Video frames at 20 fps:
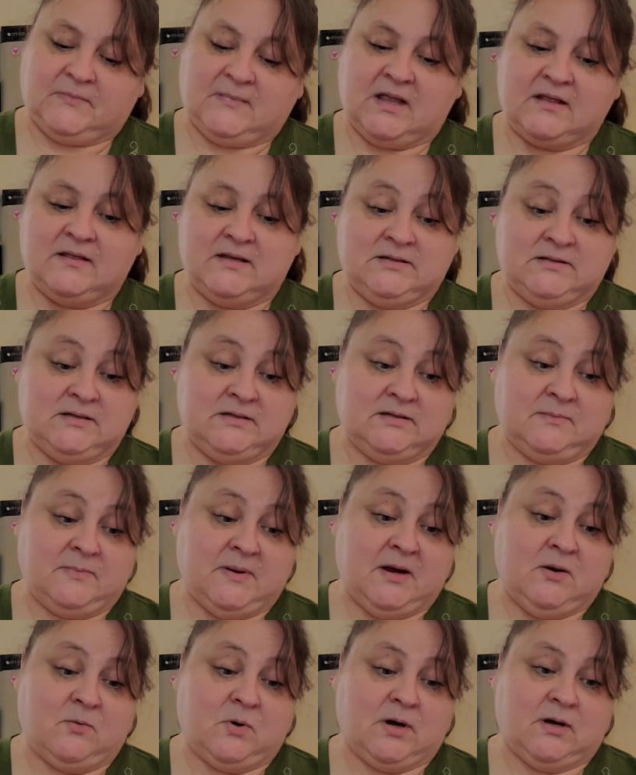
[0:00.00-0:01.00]
This is a
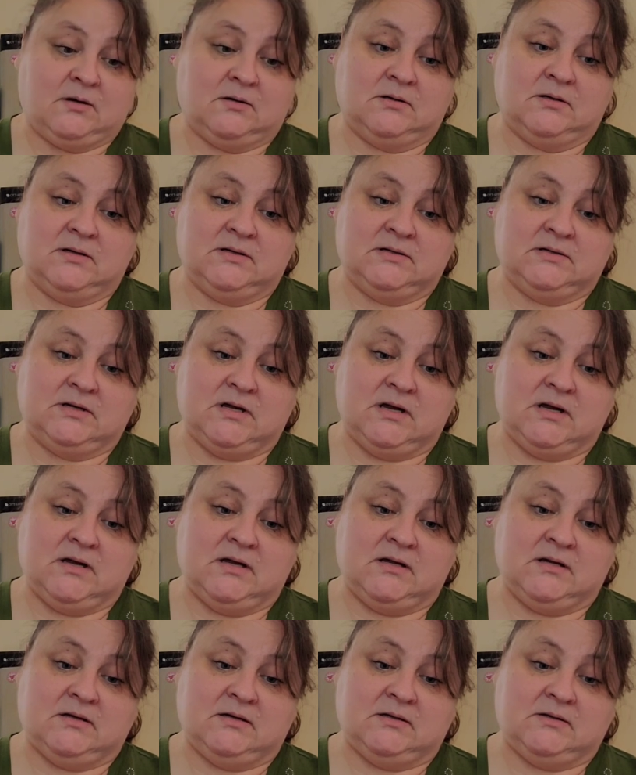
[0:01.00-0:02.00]
big one. This
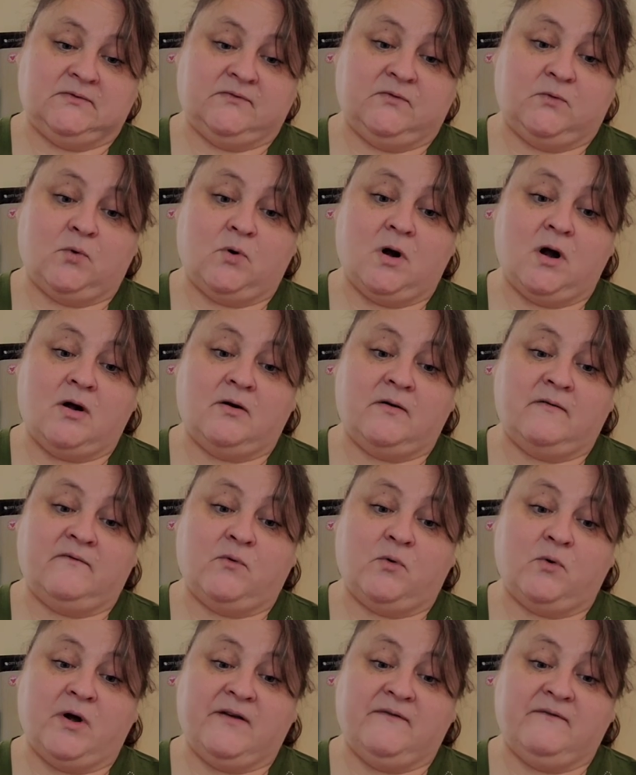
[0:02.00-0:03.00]
is
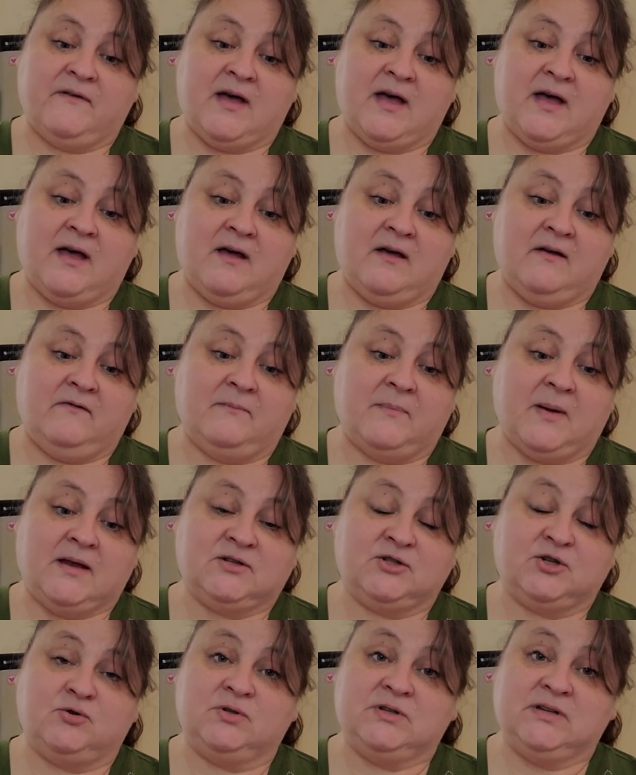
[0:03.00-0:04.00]
445 by
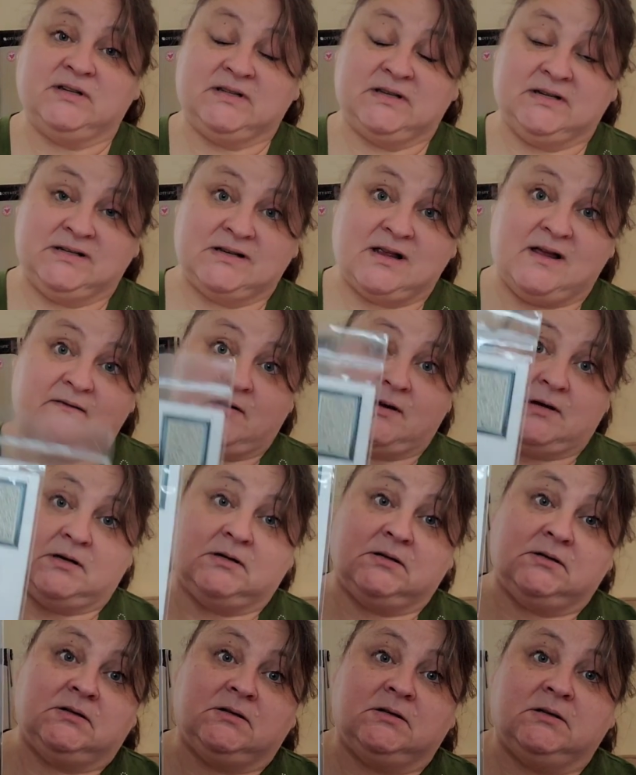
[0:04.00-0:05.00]
267.
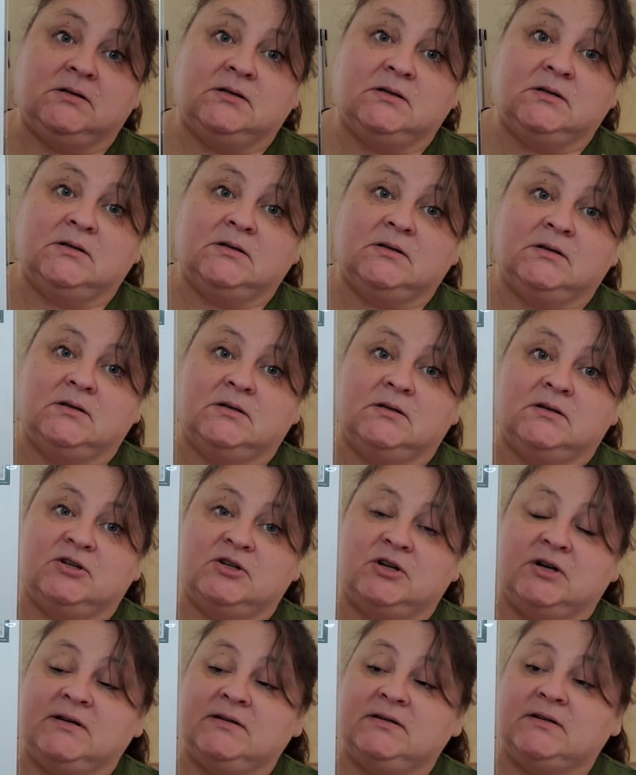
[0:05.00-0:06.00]

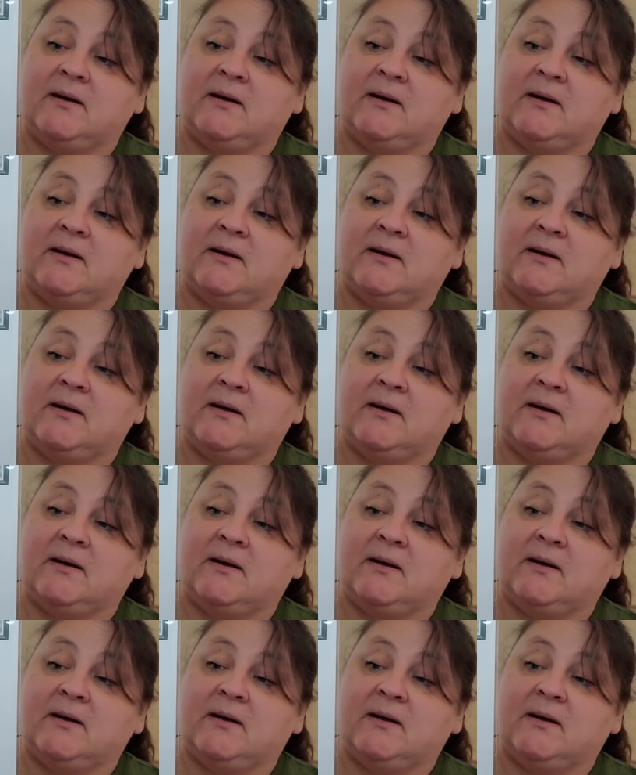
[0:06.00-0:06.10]
She's